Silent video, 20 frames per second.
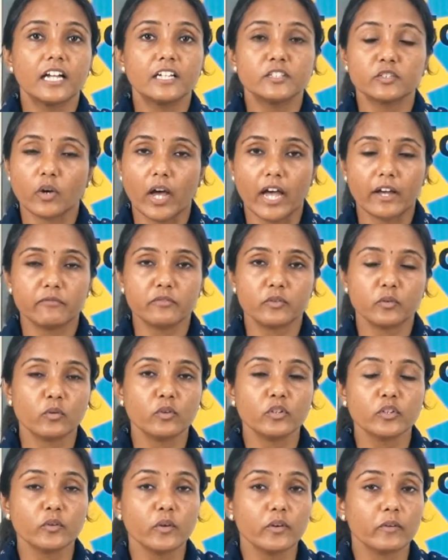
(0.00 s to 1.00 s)
So I've
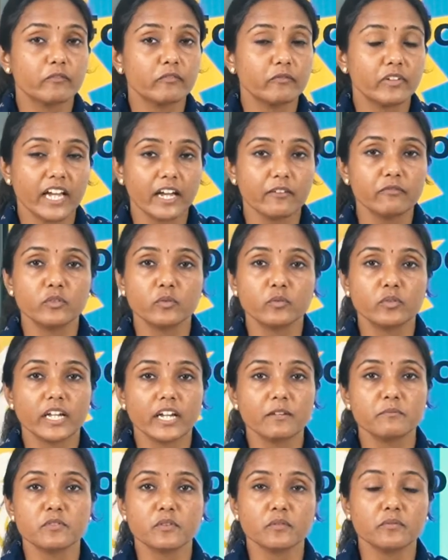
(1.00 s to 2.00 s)
told you, we have two
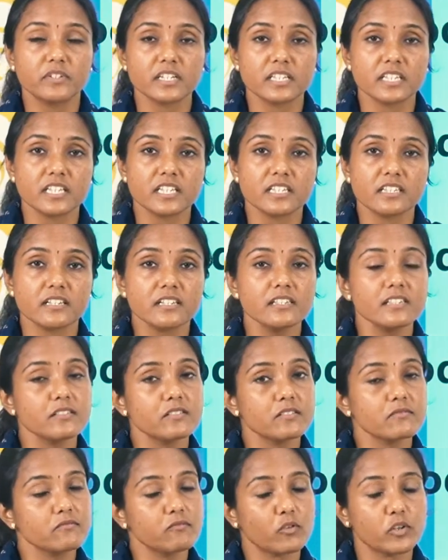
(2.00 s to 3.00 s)
types of
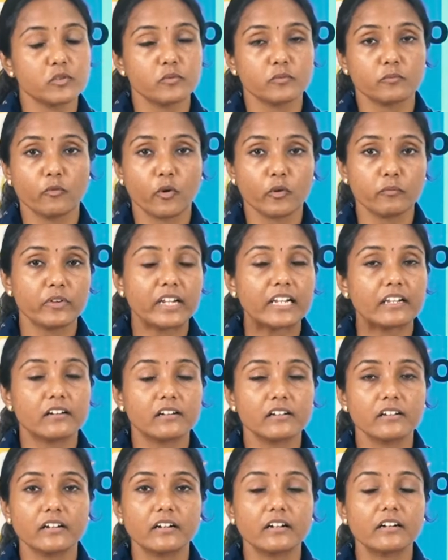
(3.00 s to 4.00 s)
diseases. What we
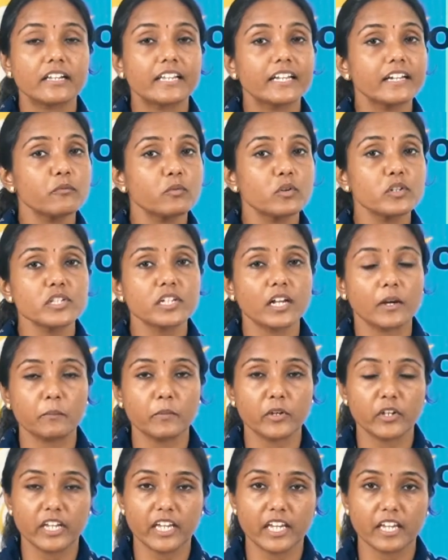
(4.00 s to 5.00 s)
learned earlier was
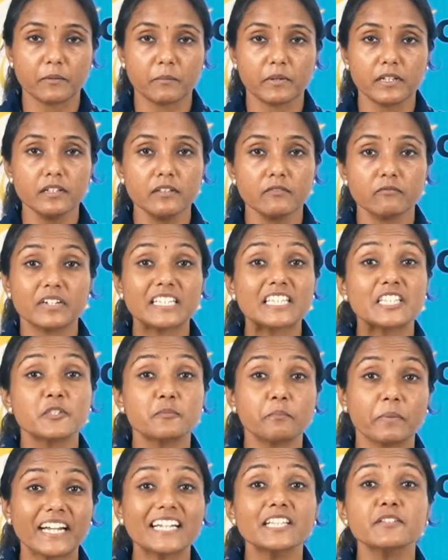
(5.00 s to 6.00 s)
communicable, which
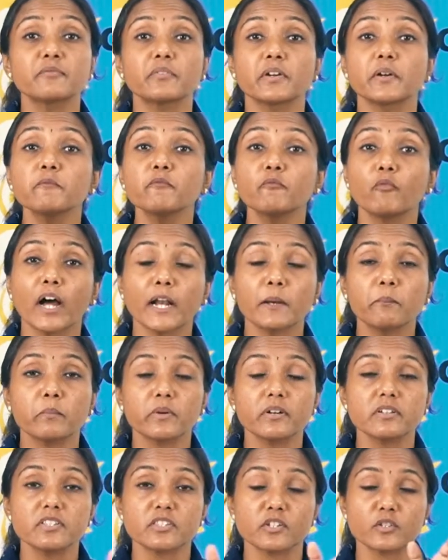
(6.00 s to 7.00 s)
spreads from one
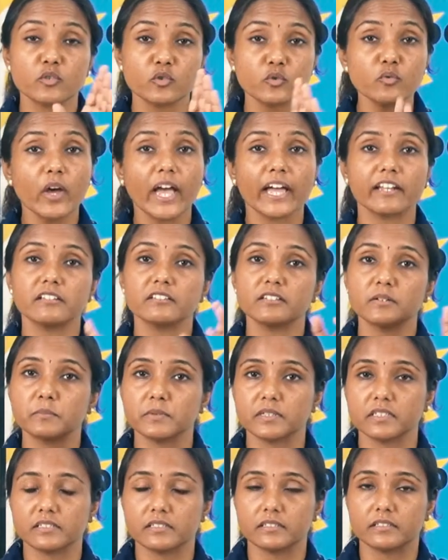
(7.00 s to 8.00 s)
person to another
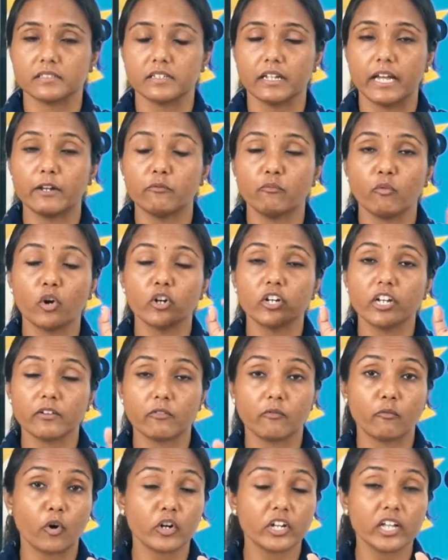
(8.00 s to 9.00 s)
person. And
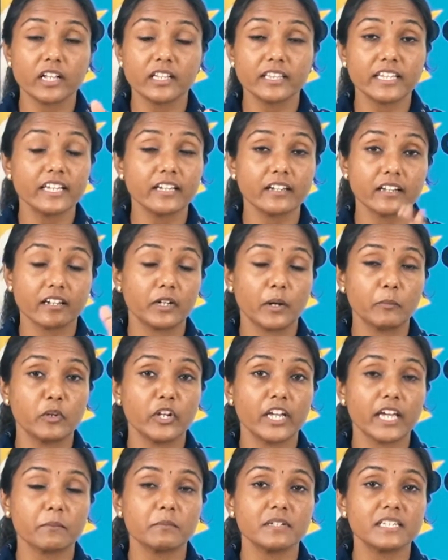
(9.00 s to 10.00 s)
what are the
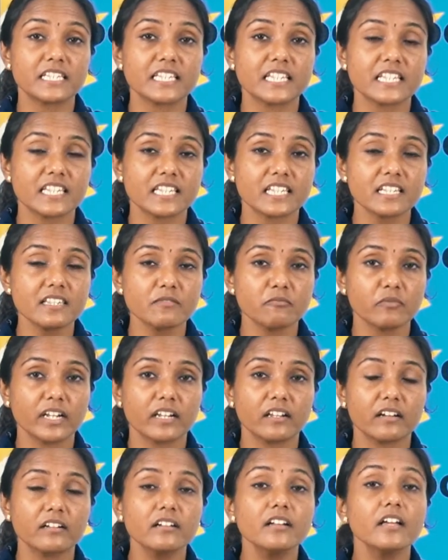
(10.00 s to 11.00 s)
communicable diseases we
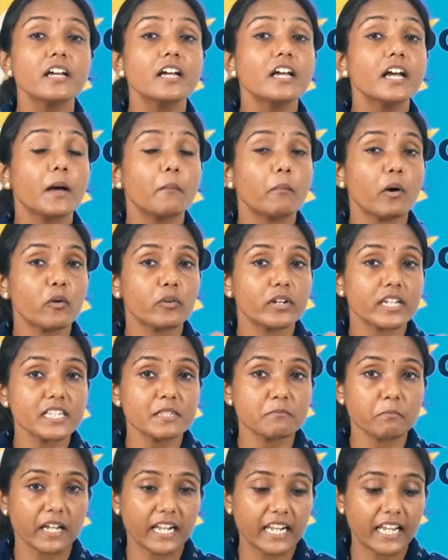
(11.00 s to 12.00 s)
learned about
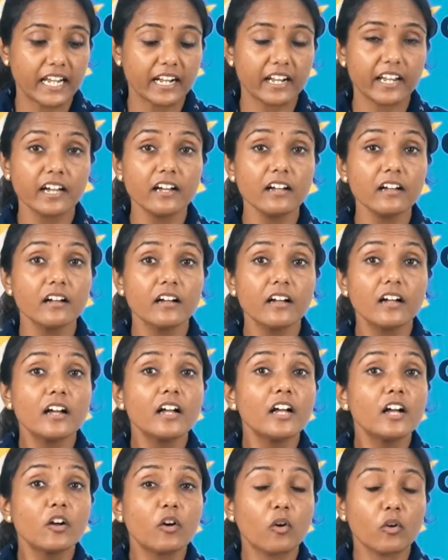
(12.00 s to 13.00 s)
is malaria,
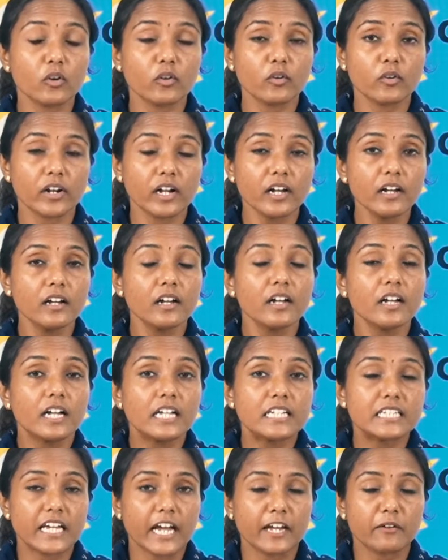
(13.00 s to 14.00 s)
cholera,
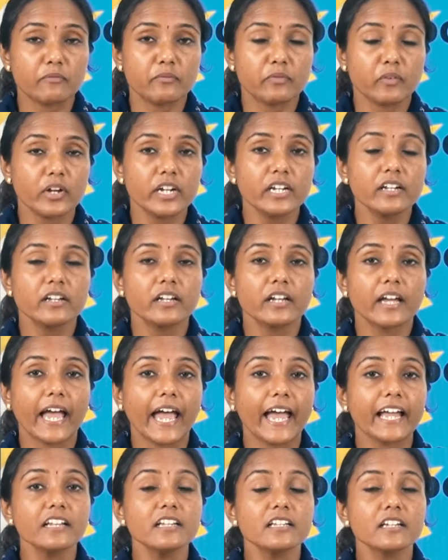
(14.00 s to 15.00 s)
typhoid,
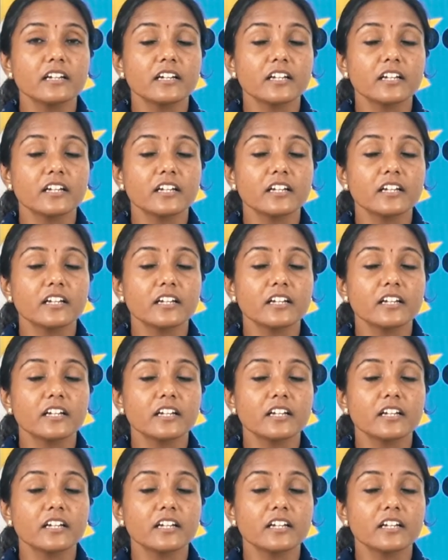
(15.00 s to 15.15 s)
and